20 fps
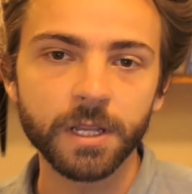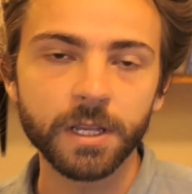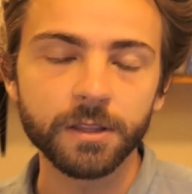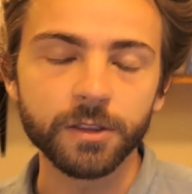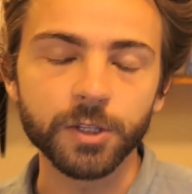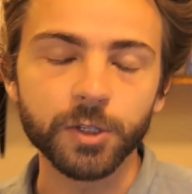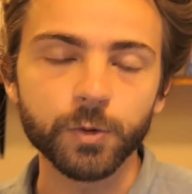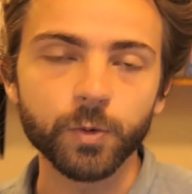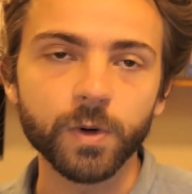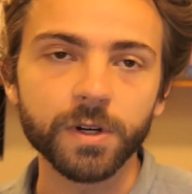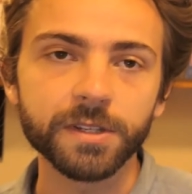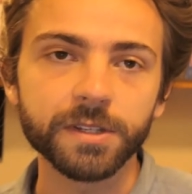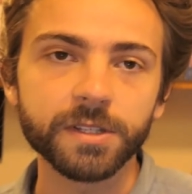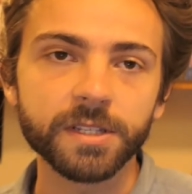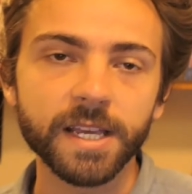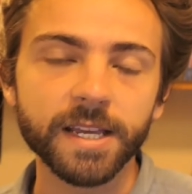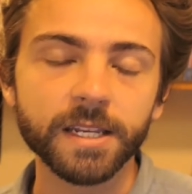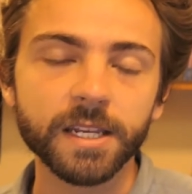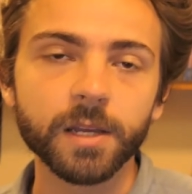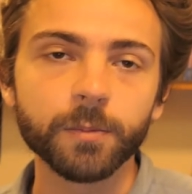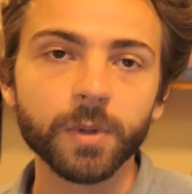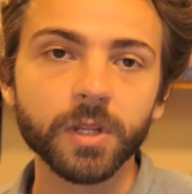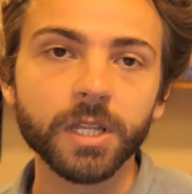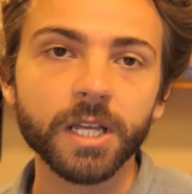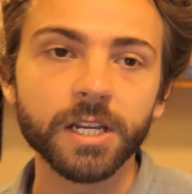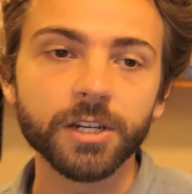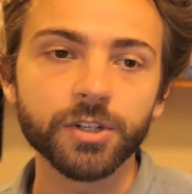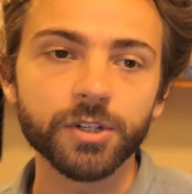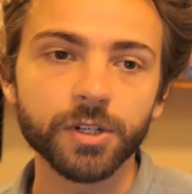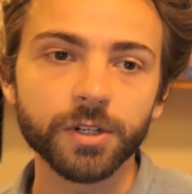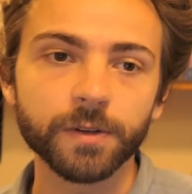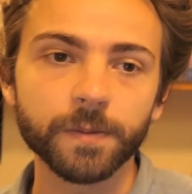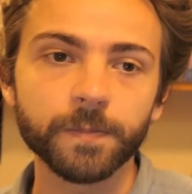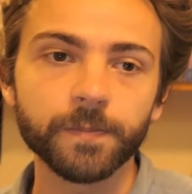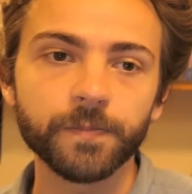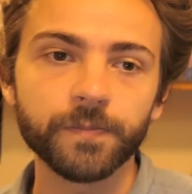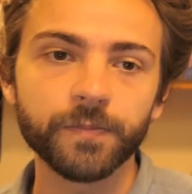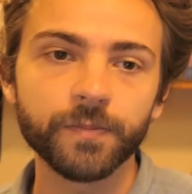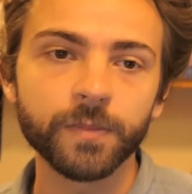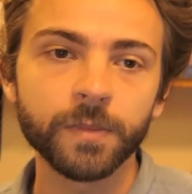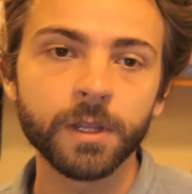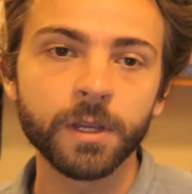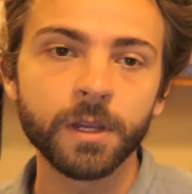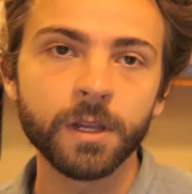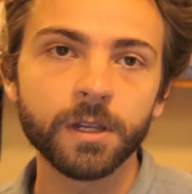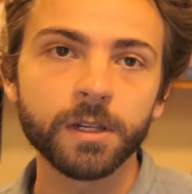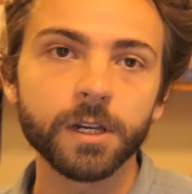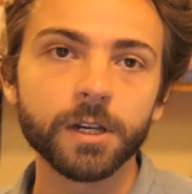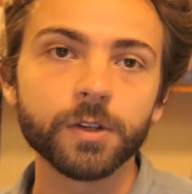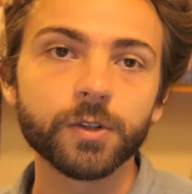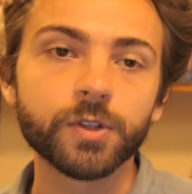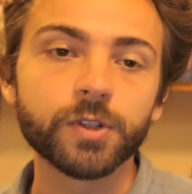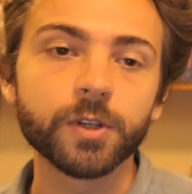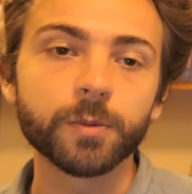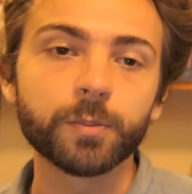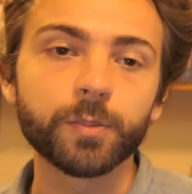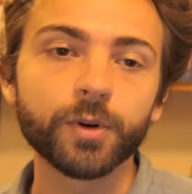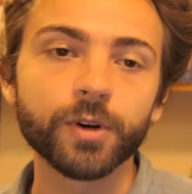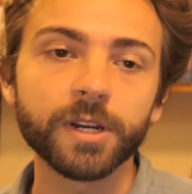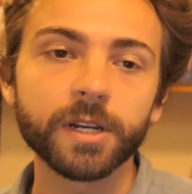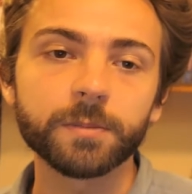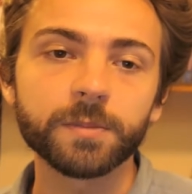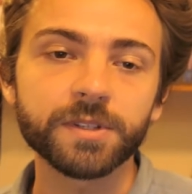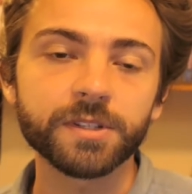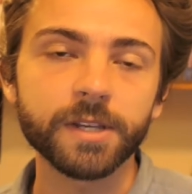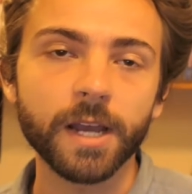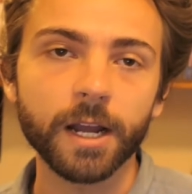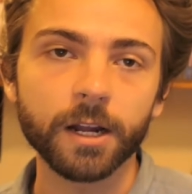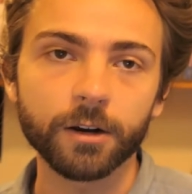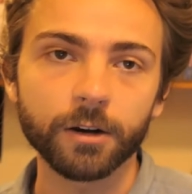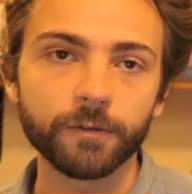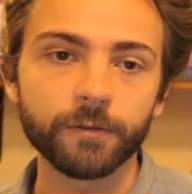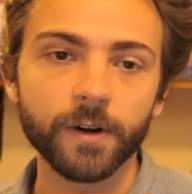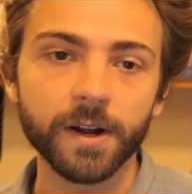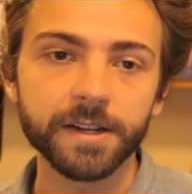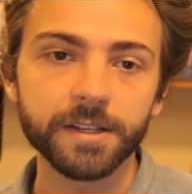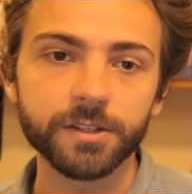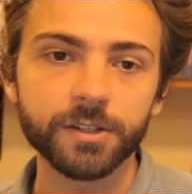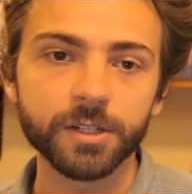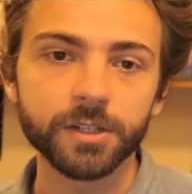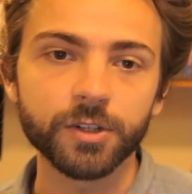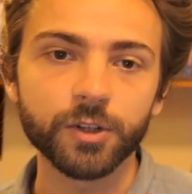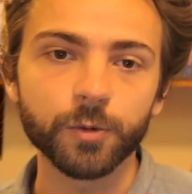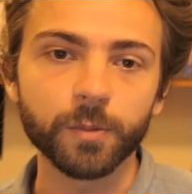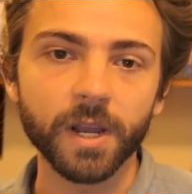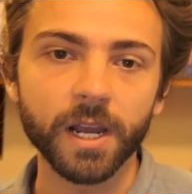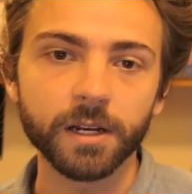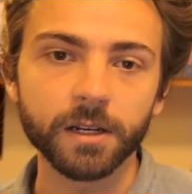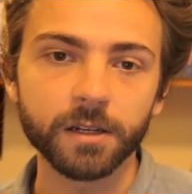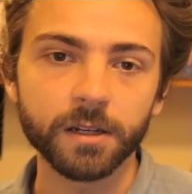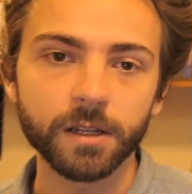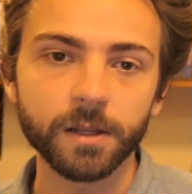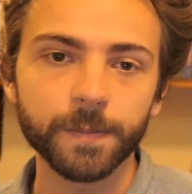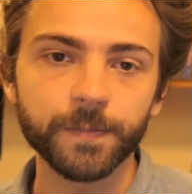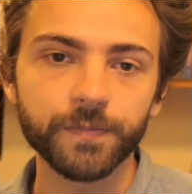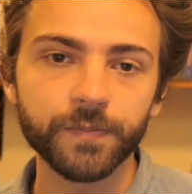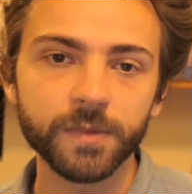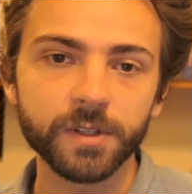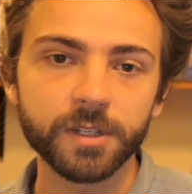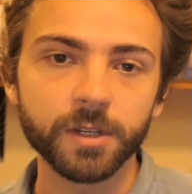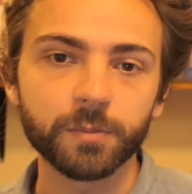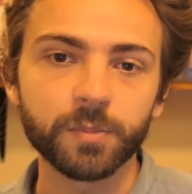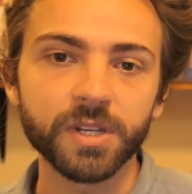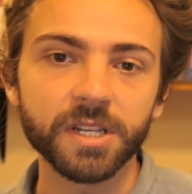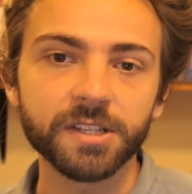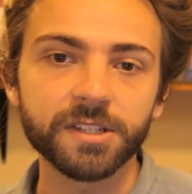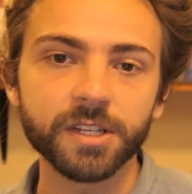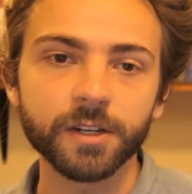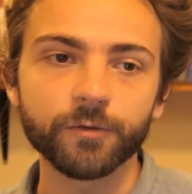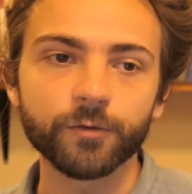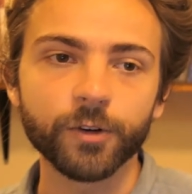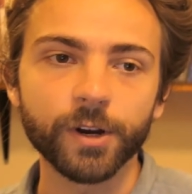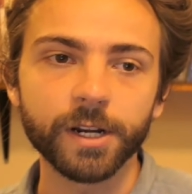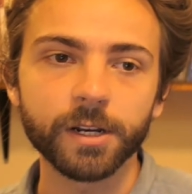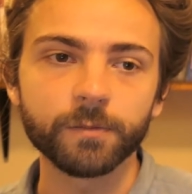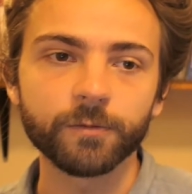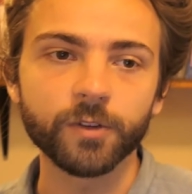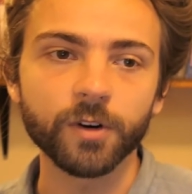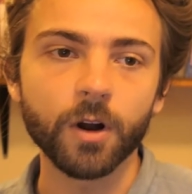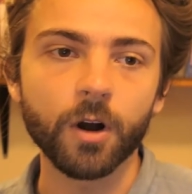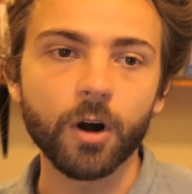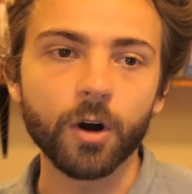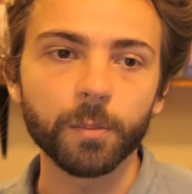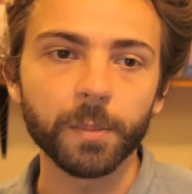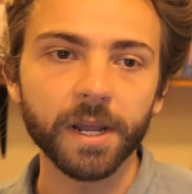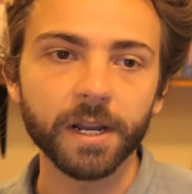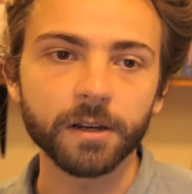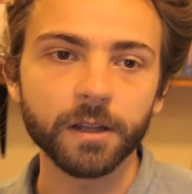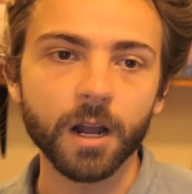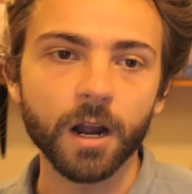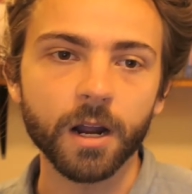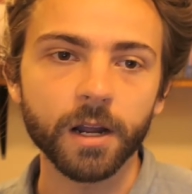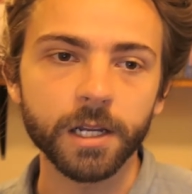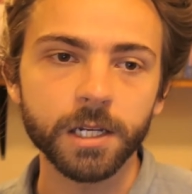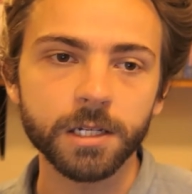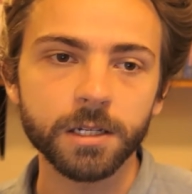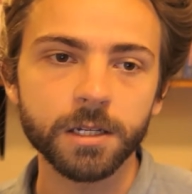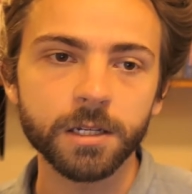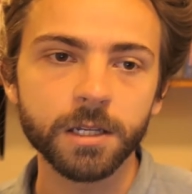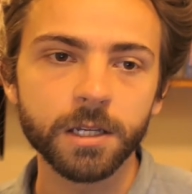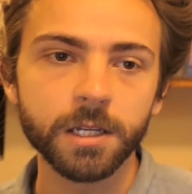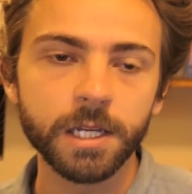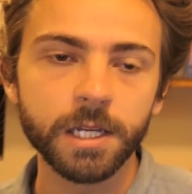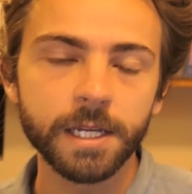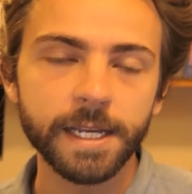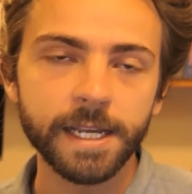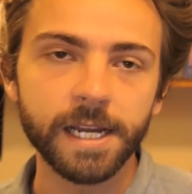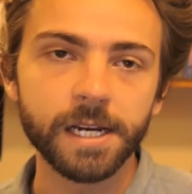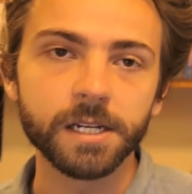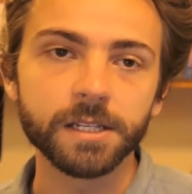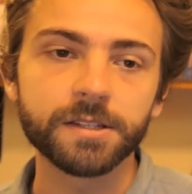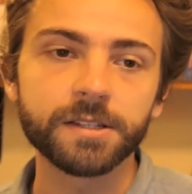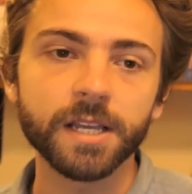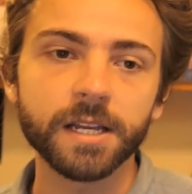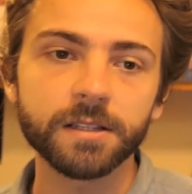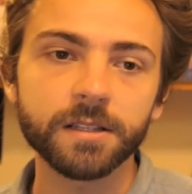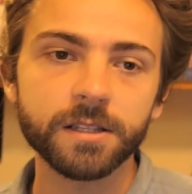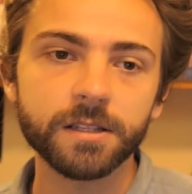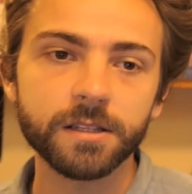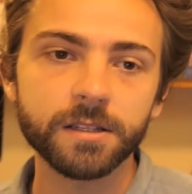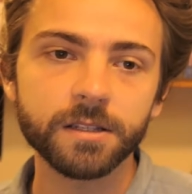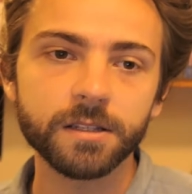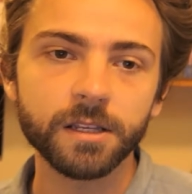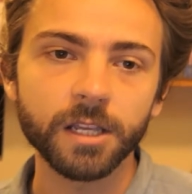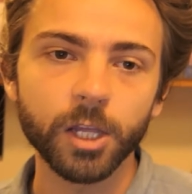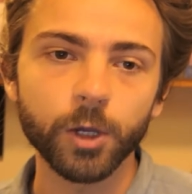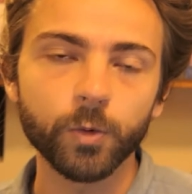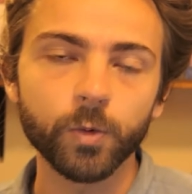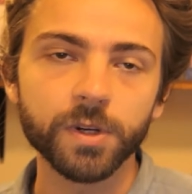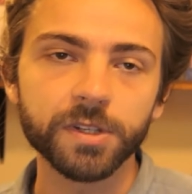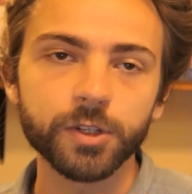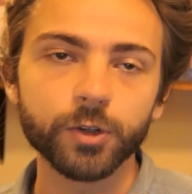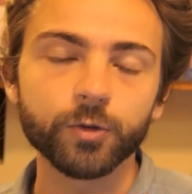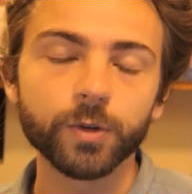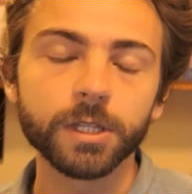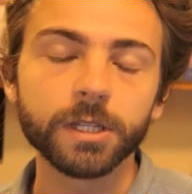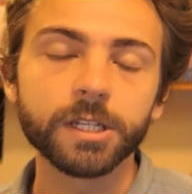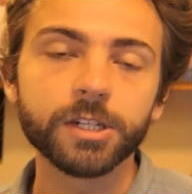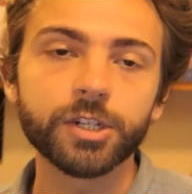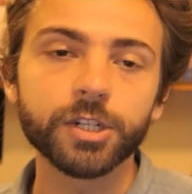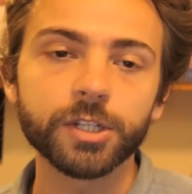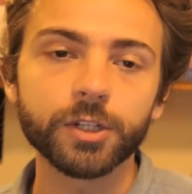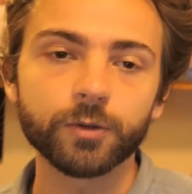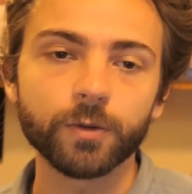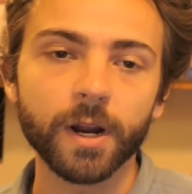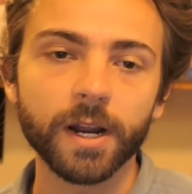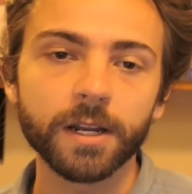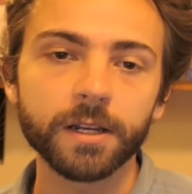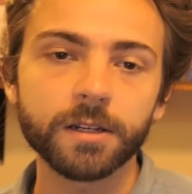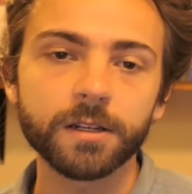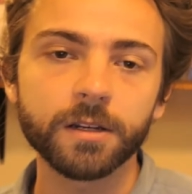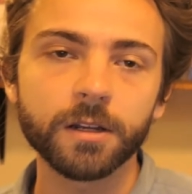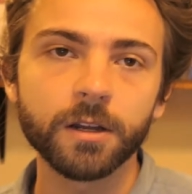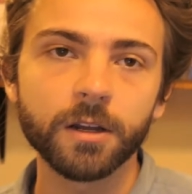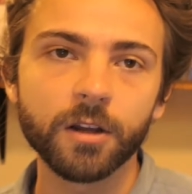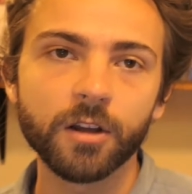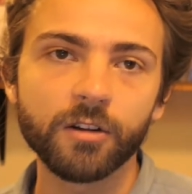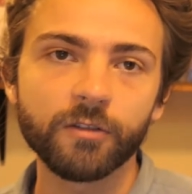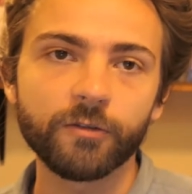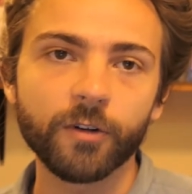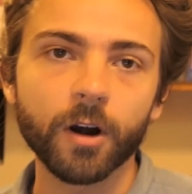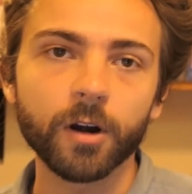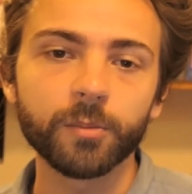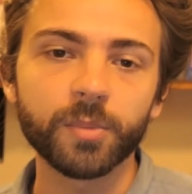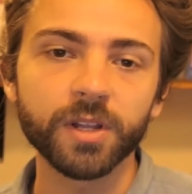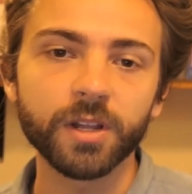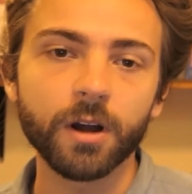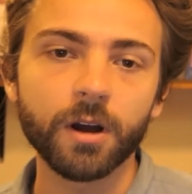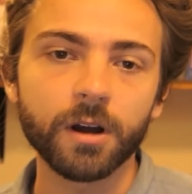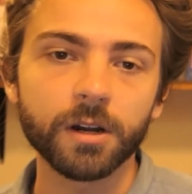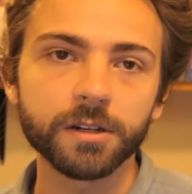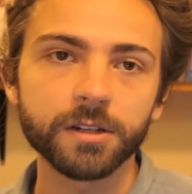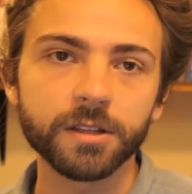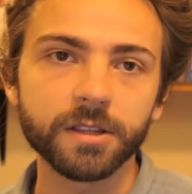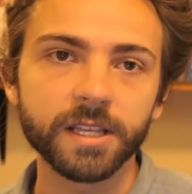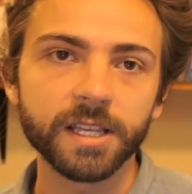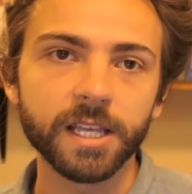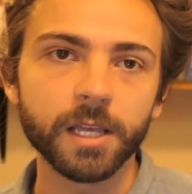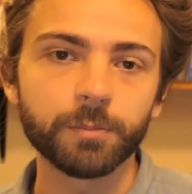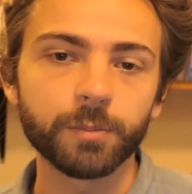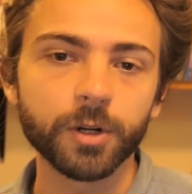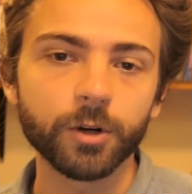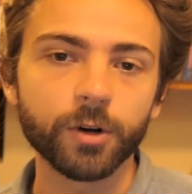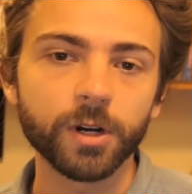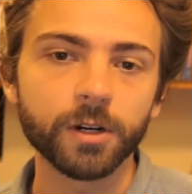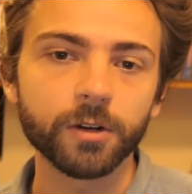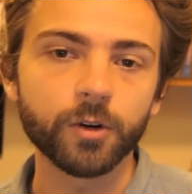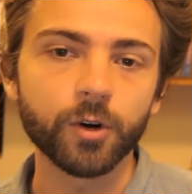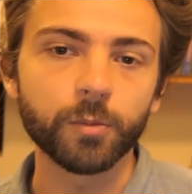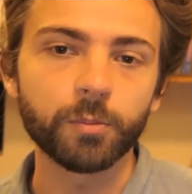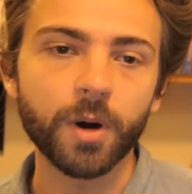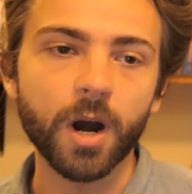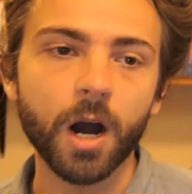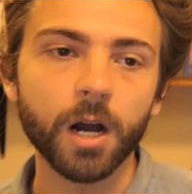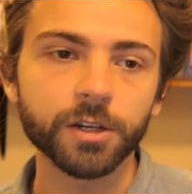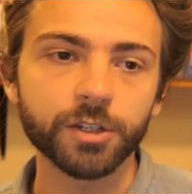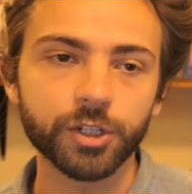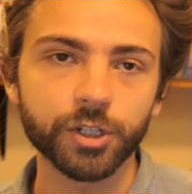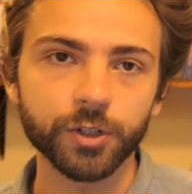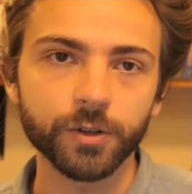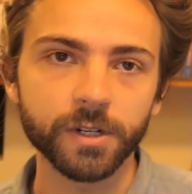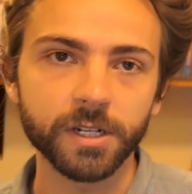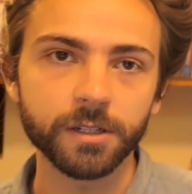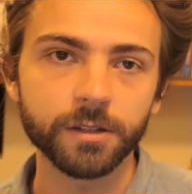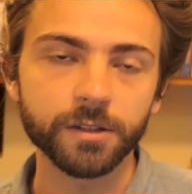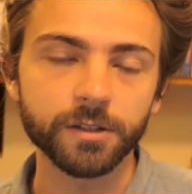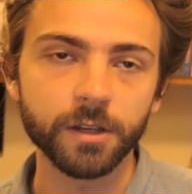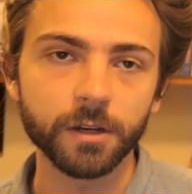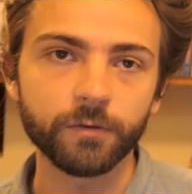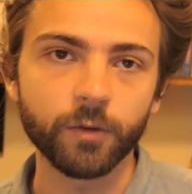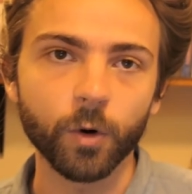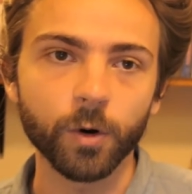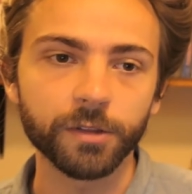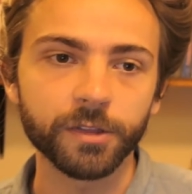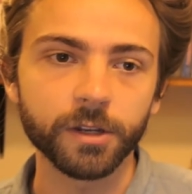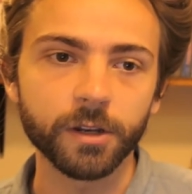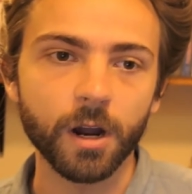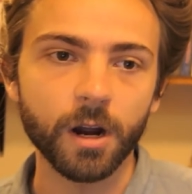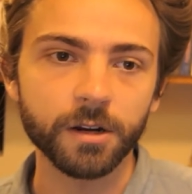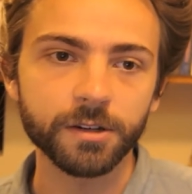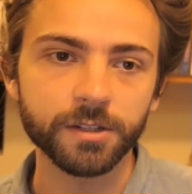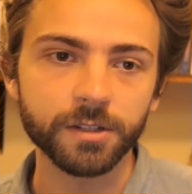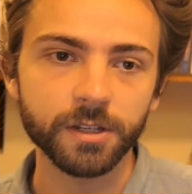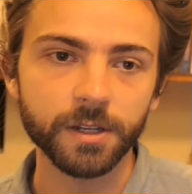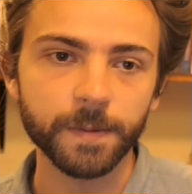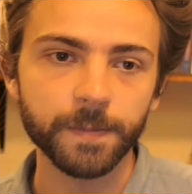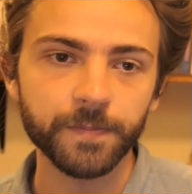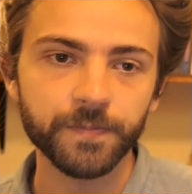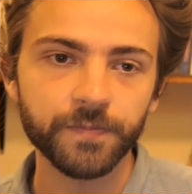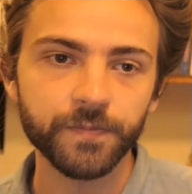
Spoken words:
This was an immolation, a supreme sacrifice to humanity, to peace and freedom for all mankind. In a sense, it was a religious rite far beyond the hypocritical posturings of orthodoxy.